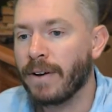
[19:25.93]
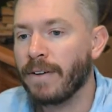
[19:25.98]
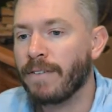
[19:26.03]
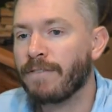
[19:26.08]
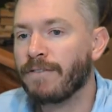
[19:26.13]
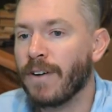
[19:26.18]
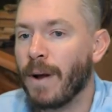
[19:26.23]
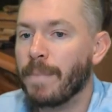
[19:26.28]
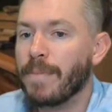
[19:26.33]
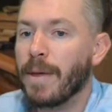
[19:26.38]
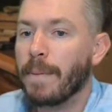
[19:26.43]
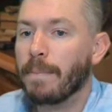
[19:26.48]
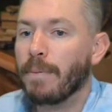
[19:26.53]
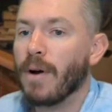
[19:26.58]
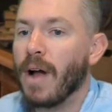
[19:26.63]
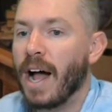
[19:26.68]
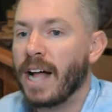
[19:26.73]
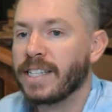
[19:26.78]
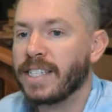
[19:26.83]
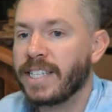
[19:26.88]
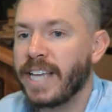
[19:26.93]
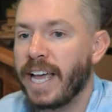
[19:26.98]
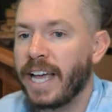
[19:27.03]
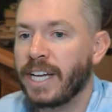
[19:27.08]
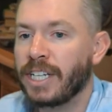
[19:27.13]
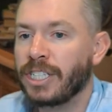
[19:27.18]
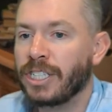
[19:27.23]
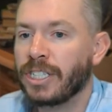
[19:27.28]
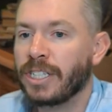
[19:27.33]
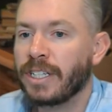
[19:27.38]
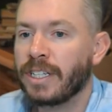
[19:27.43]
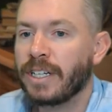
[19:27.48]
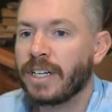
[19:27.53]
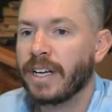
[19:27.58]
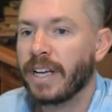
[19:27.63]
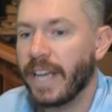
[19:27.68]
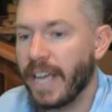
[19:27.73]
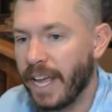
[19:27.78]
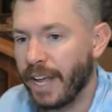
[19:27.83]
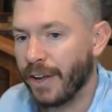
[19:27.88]
from the Bronze Age
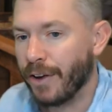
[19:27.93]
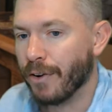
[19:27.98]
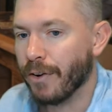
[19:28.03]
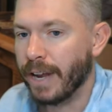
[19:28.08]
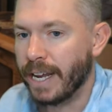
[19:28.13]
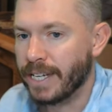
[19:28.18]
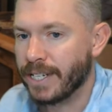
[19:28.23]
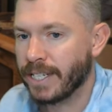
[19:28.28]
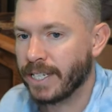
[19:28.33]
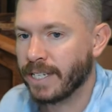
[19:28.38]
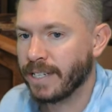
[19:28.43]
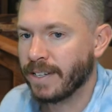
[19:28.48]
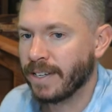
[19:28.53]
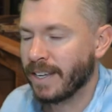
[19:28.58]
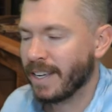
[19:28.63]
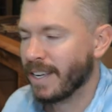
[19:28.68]
in Greece.